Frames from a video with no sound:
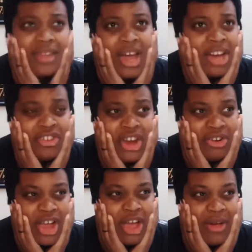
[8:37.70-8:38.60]
don't
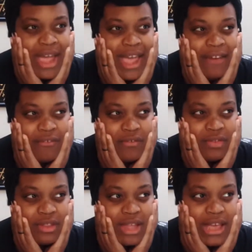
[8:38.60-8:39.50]
know if
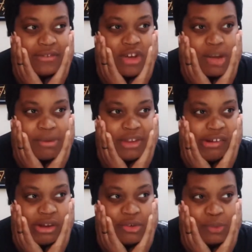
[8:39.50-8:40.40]
His Dark
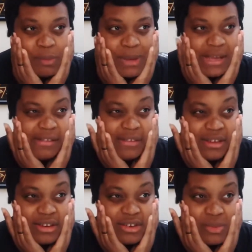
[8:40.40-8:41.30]
Materials would be
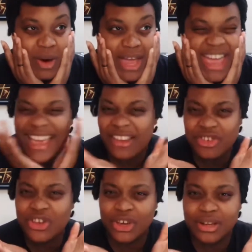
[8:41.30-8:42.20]
considered a YA. I guess
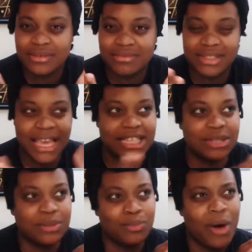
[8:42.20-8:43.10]
you could say it's a
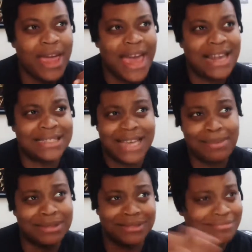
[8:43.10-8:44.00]
YA, the same
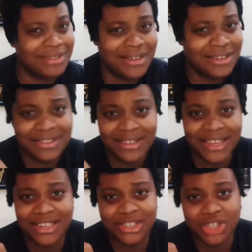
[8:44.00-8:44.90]
as
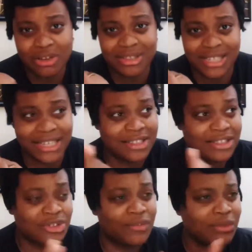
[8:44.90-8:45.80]
like Charles Dickens
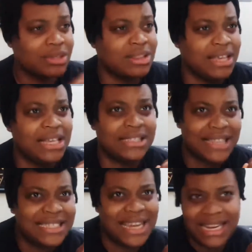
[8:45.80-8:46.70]
novels and things.
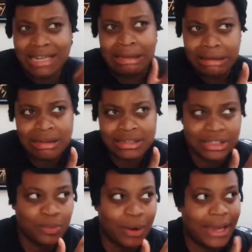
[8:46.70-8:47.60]
They're technically classed
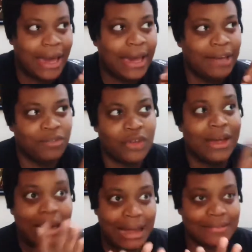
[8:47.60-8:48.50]
as YA, even though they're
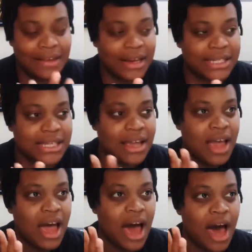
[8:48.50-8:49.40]
classics.
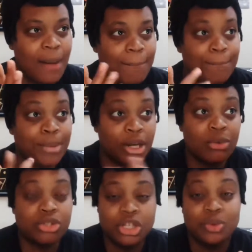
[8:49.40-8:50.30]
But
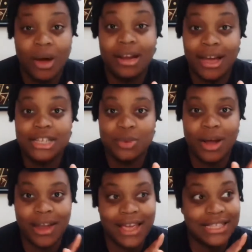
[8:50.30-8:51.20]
also Twilight.
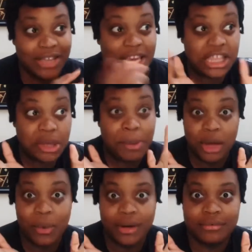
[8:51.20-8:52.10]
Twilight is like the big one.